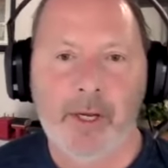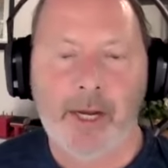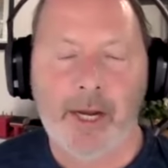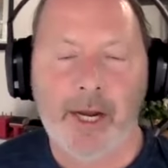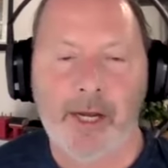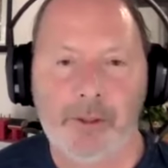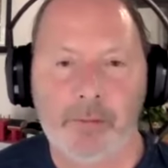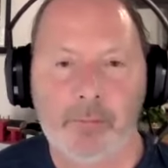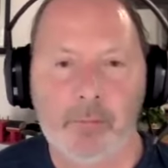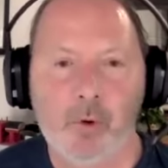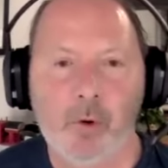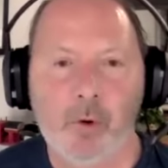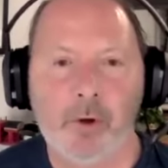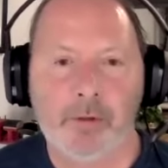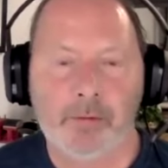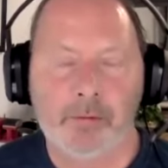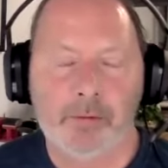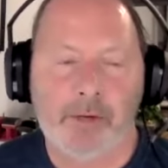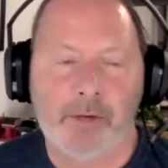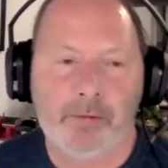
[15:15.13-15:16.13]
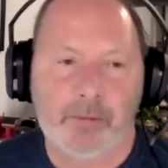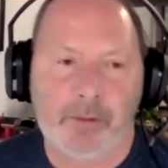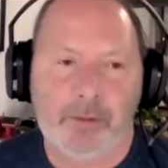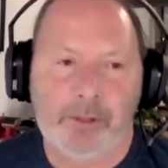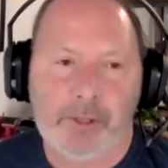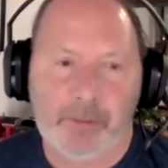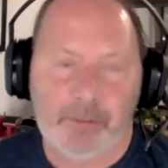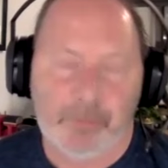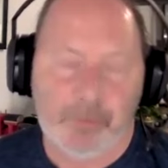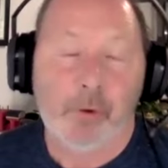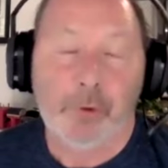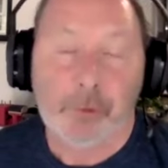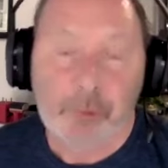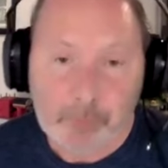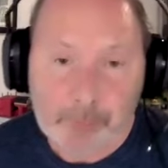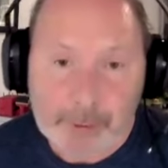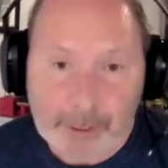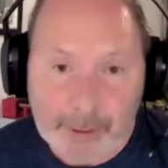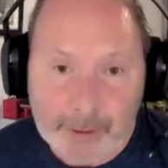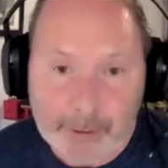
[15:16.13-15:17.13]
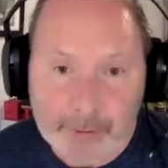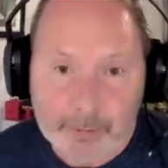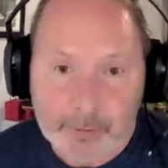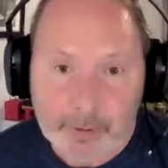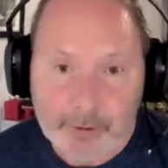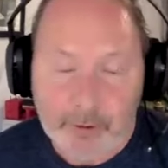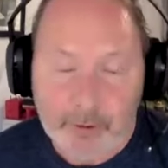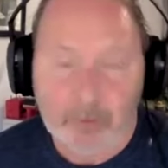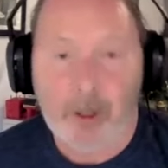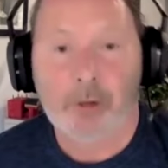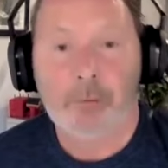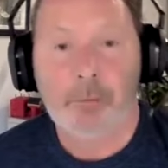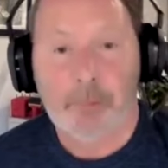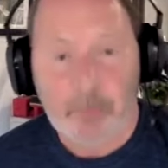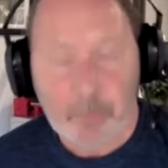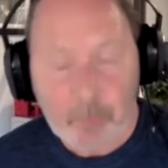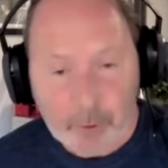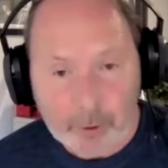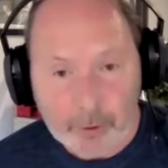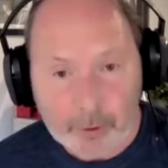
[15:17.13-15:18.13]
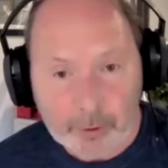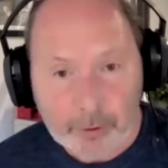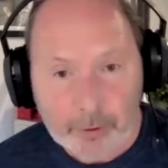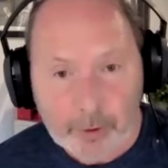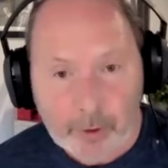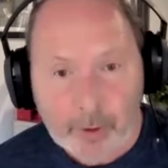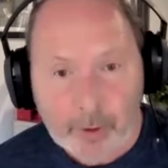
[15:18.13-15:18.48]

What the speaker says: And the more, the older we get and the longer we work,